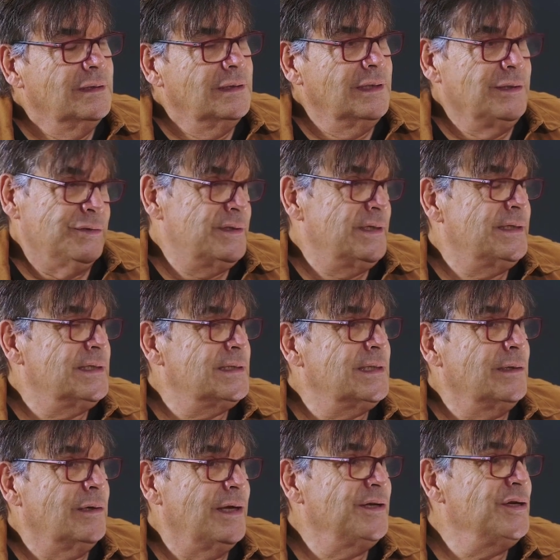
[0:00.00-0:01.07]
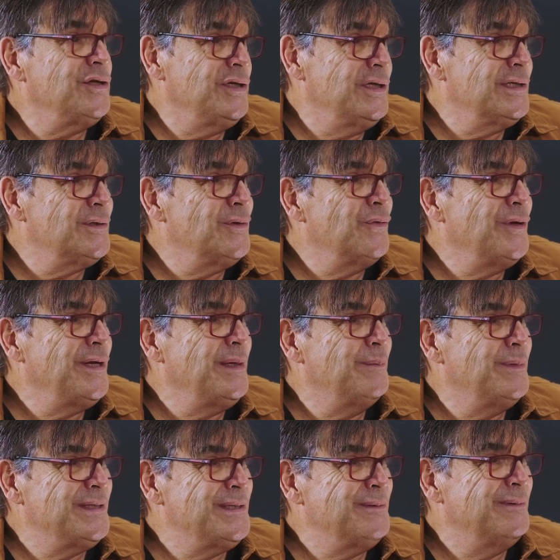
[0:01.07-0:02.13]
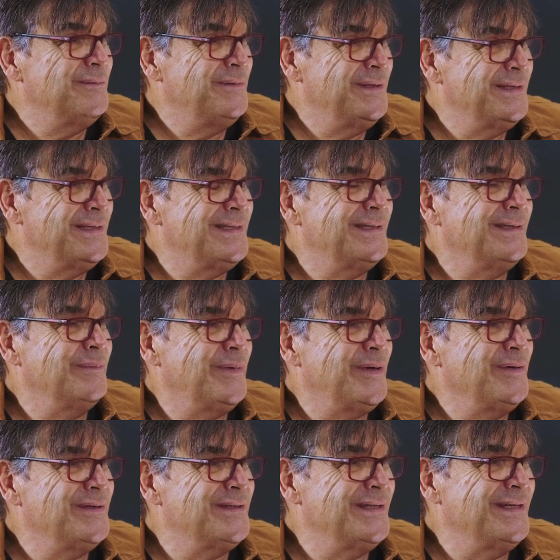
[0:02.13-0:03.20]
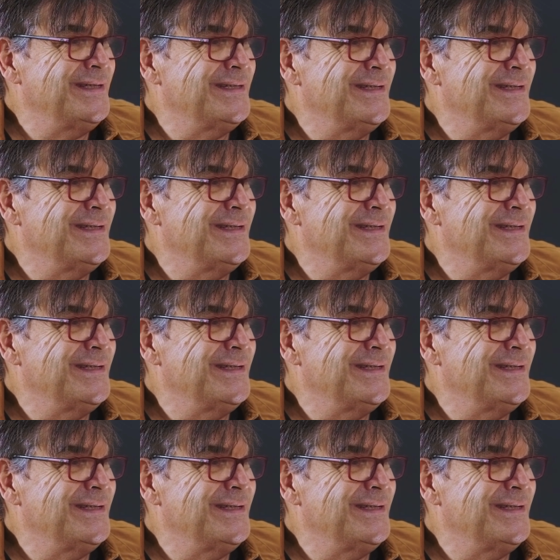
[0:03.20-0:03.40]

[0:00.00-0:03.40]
And you said it's 100 years already busy with this process.